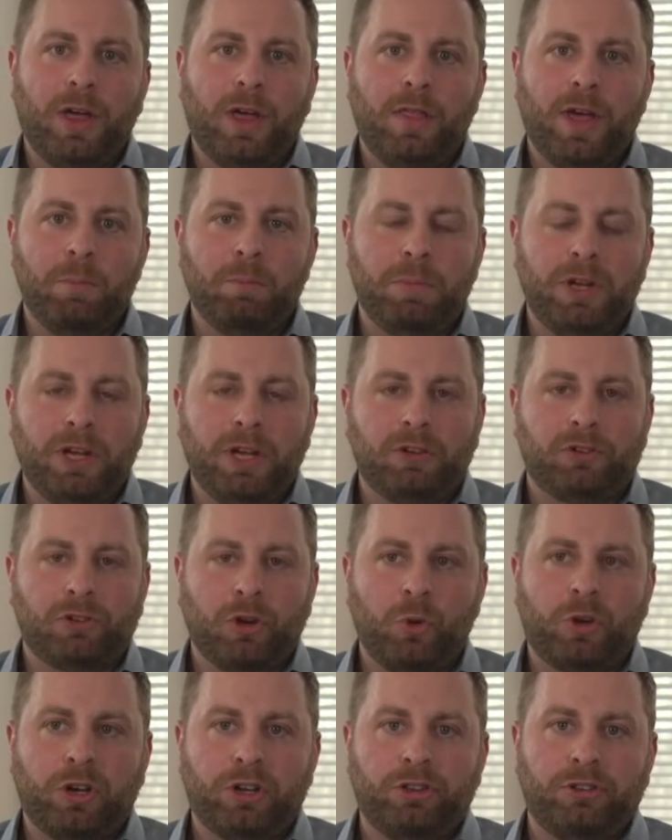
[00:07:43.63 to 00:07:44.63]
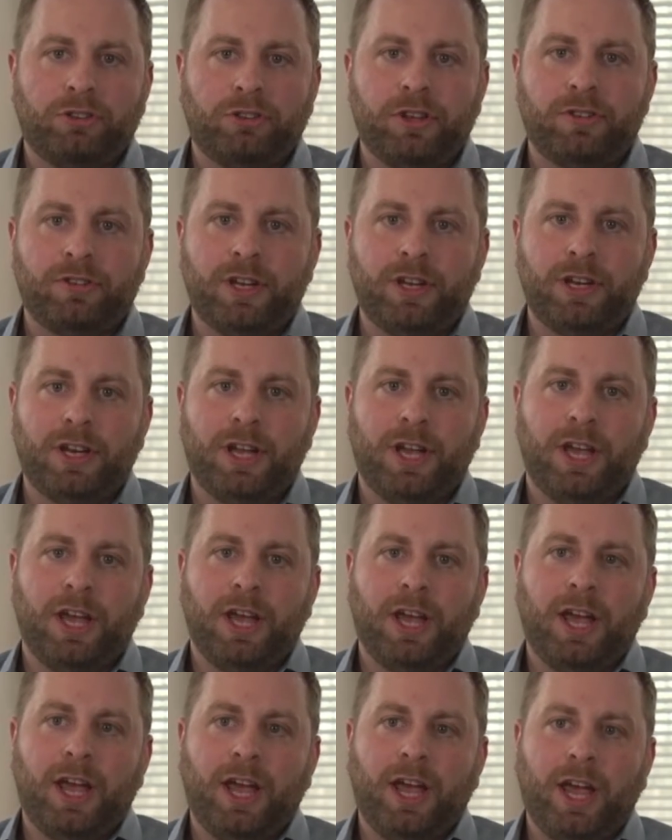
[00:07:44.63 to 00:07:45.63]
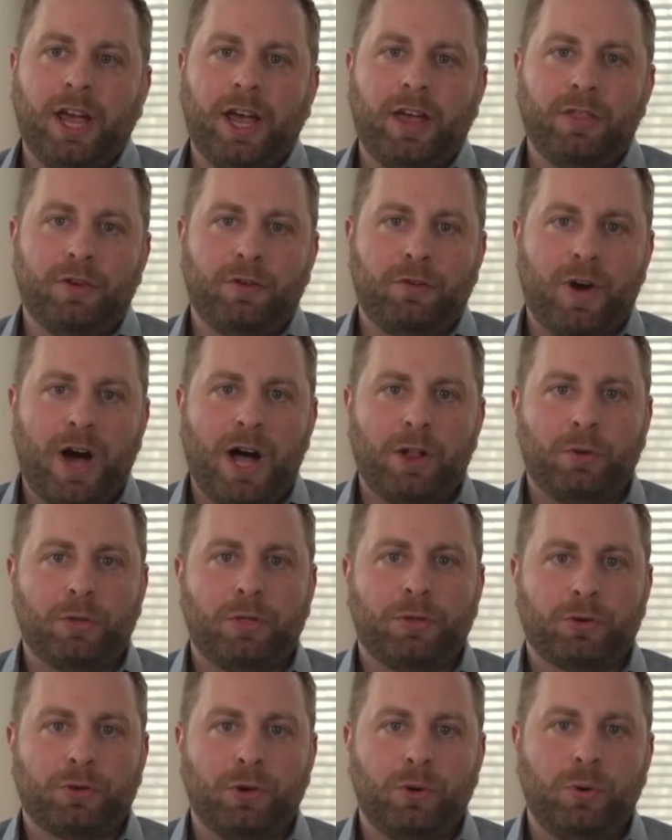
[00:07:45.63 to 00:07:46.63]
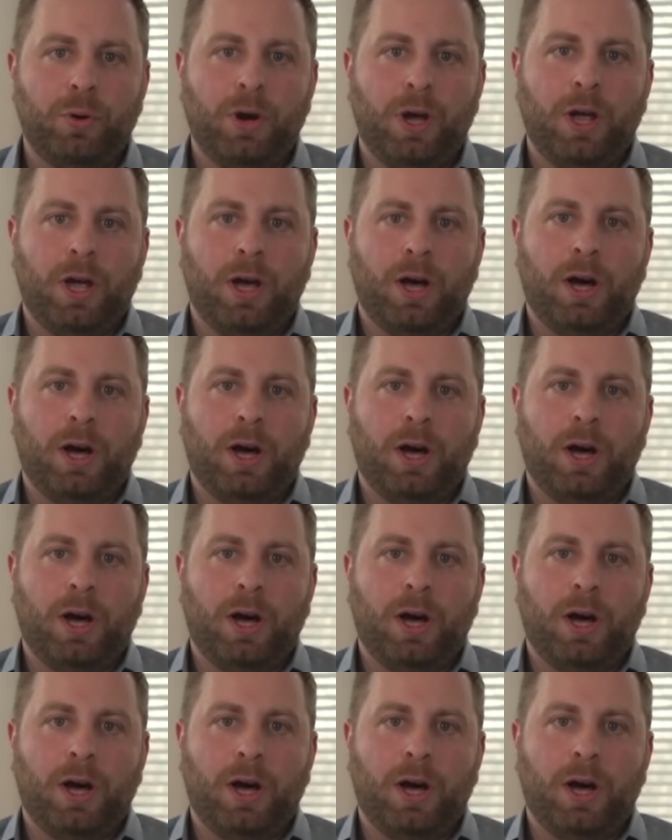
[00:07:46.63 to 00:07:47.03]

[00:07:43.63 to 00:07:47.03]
Them being so consistent and the follow through,